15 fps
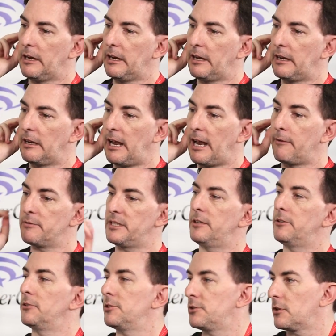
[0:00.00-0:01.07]
and I was
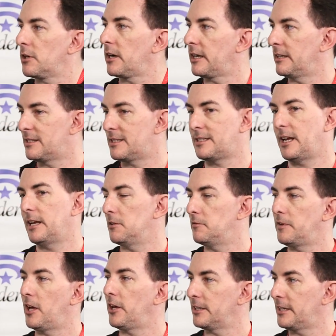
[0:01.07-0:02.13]
eager to try and stay in the
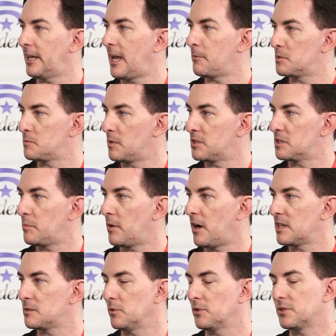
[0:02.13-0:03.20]
Valiant camp as much as
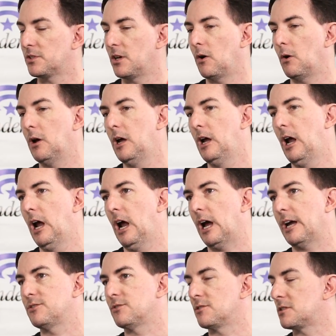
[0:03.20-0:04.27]
possible. So
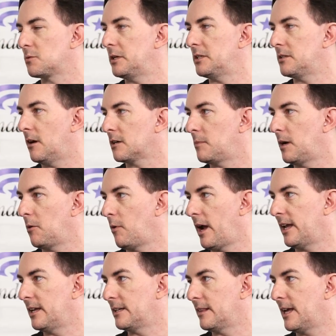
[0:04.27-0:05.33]
I sort of sweet talked my
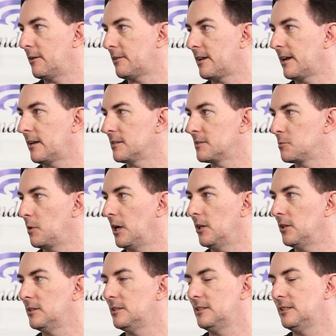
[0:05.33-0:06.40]
way into that title as
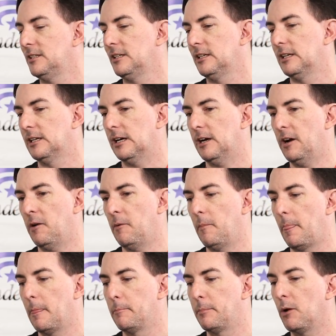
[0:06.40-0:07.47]
well. Uh,
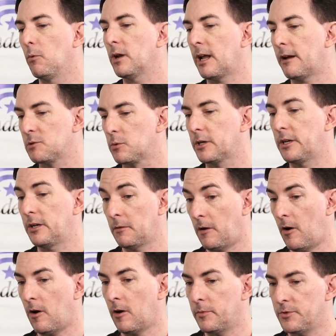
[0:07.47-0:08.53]
but when I was working on
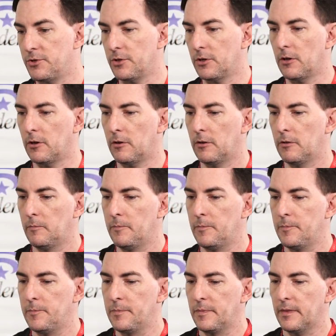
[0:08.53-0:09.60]
Harbinger,
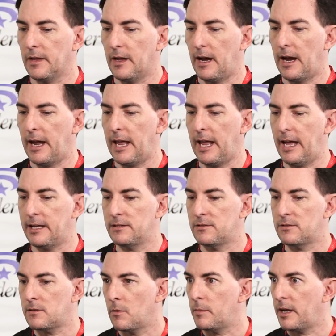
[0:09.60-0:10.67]
I had
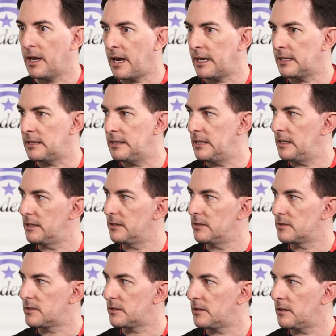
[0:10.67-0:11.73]
so many
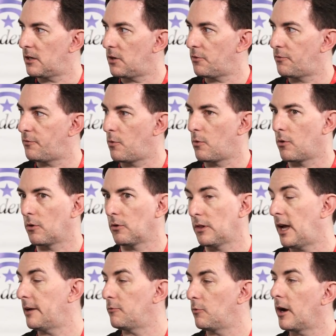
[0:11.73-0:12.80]
ideas uh, for
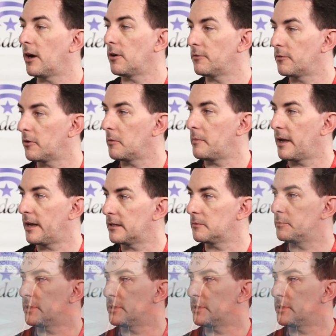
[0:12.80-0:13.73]
Livewire for Amanda in